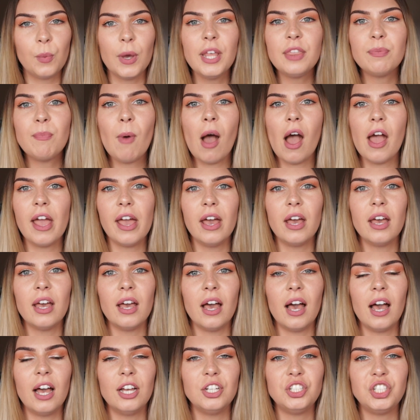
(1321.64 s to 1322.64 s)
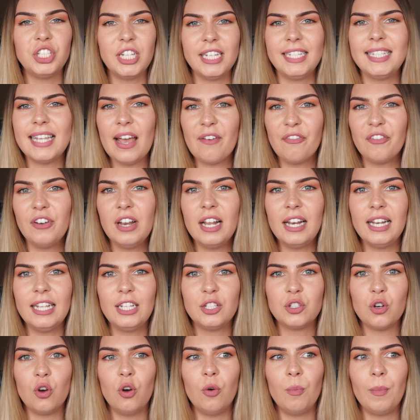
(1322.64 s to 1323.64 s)
with Maya, she definitely
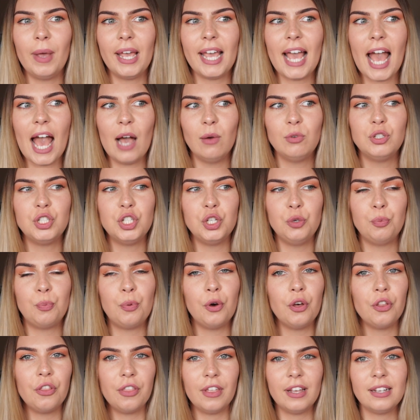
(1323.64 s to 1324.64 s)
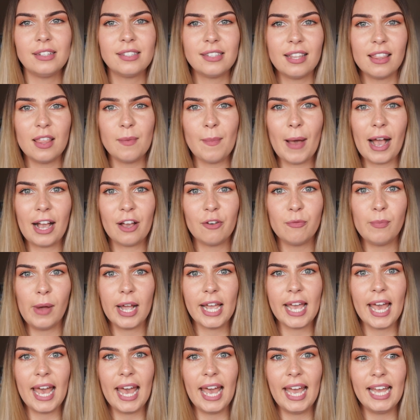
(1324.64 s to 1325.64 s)
taught me how to put things to the back of
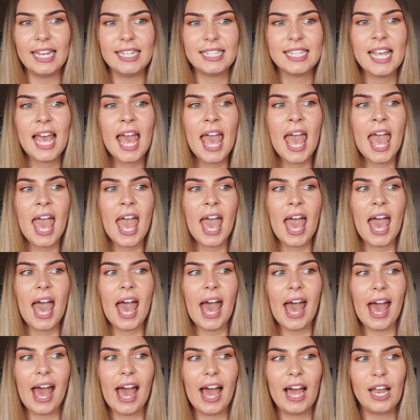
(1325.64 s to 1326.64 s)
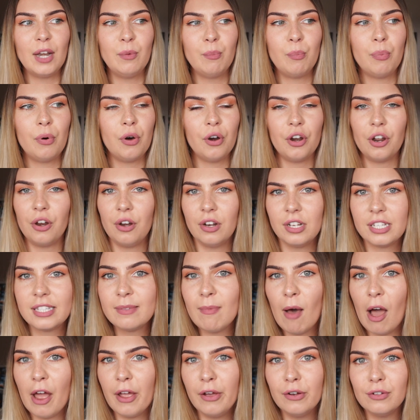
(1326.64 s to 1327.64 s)
my head and put on a
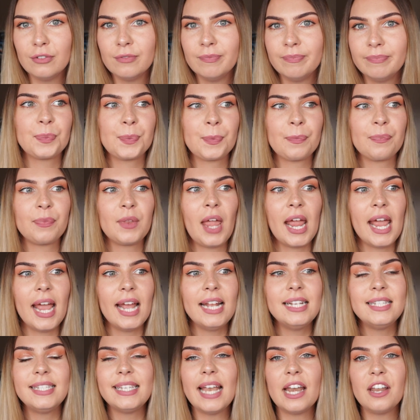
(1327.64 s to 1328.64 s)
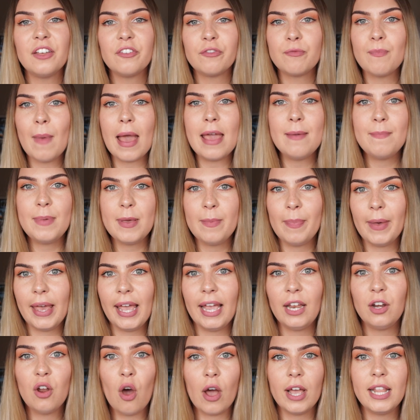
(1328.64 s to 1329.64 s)
smile. Instead of maybe
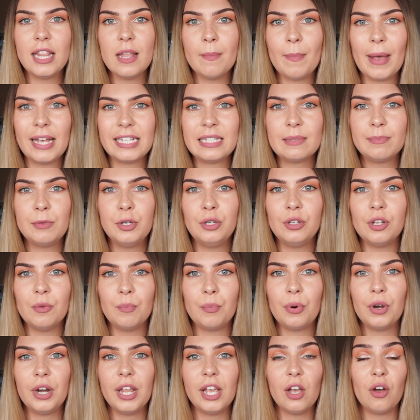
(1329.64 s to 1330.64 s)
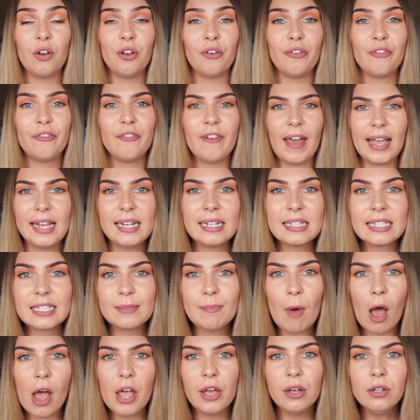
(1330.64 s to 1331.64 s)
being not in the best mood and putting on a fake
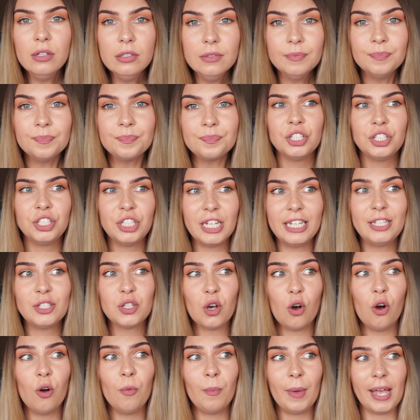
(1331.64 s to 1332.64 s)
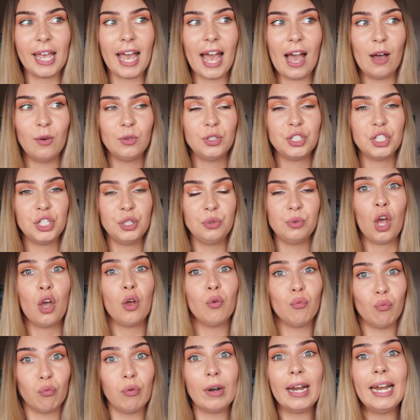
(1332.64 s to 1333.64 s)
smile, she taught me how to
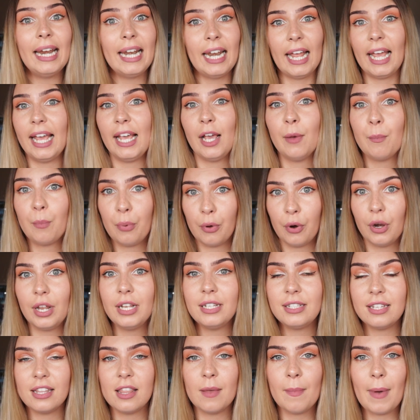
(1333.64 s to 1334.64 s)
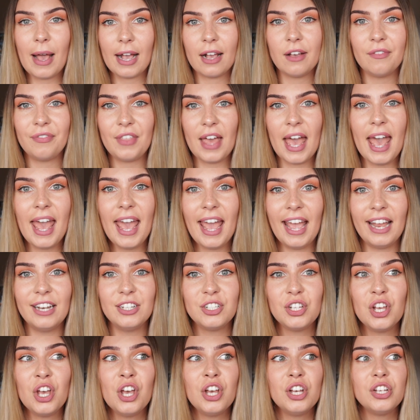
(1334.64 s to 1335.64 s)
really put it to the back of the
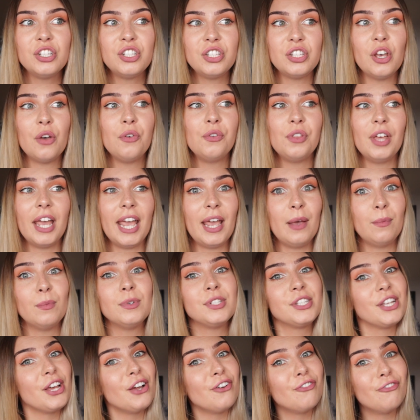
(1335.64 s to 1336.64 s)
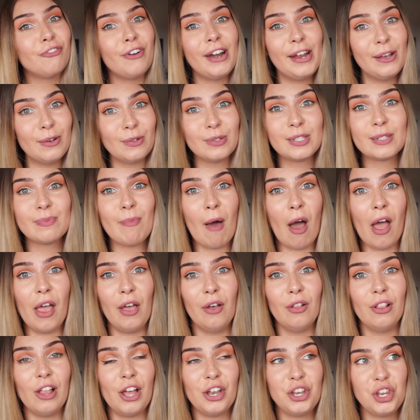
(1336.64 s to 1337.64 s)
head so that it was a real
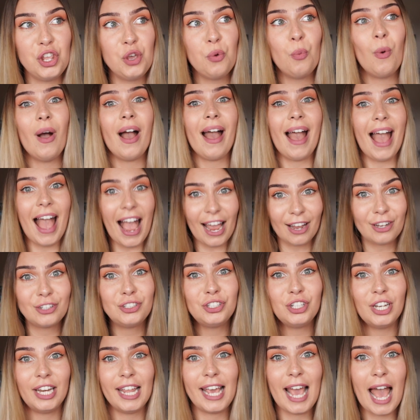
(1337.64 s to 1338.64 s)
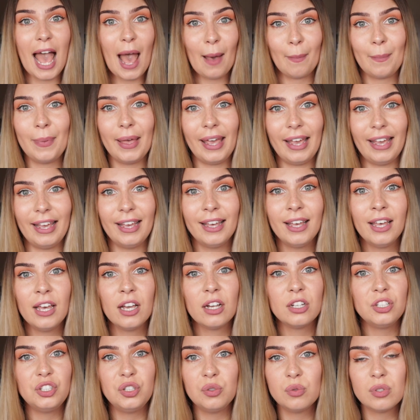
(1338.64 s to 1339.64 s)
smile and you were actually happy.
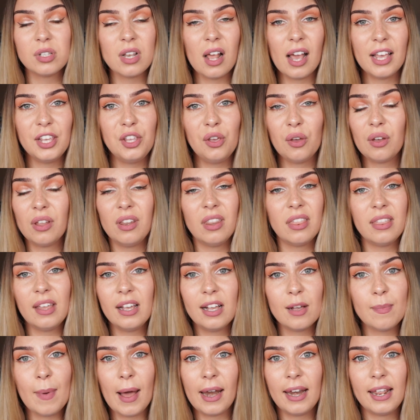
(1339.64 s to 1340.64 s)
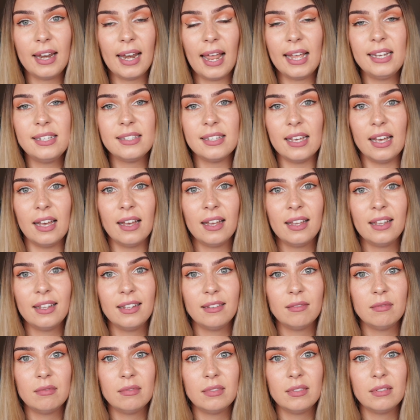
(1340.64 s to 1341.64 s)
She was like, you can think about it later.
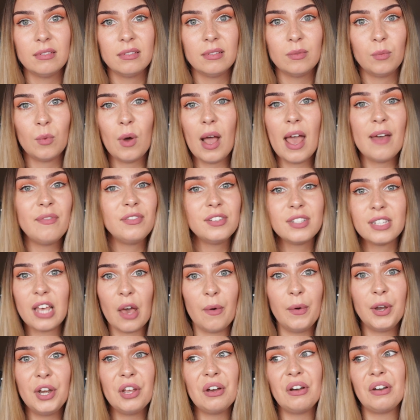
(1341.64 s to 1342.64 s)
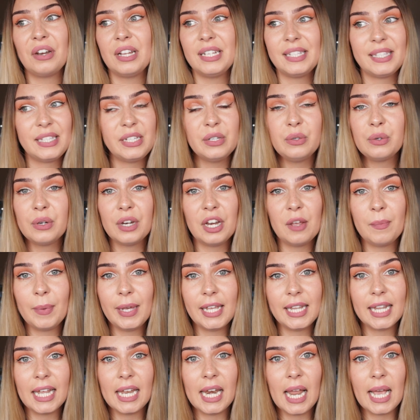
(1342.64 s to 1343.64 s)
Whatever's going on, it's still going to
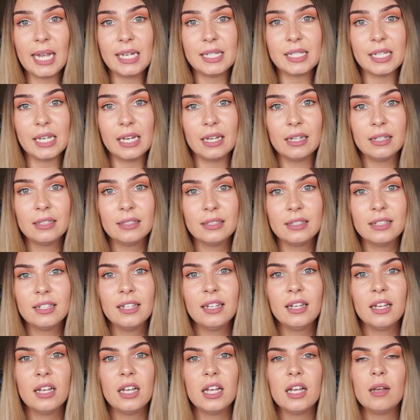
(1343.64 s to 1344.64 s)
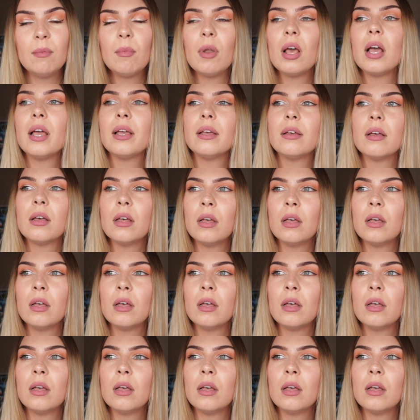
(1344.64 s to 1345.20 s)
be there later. I'm like,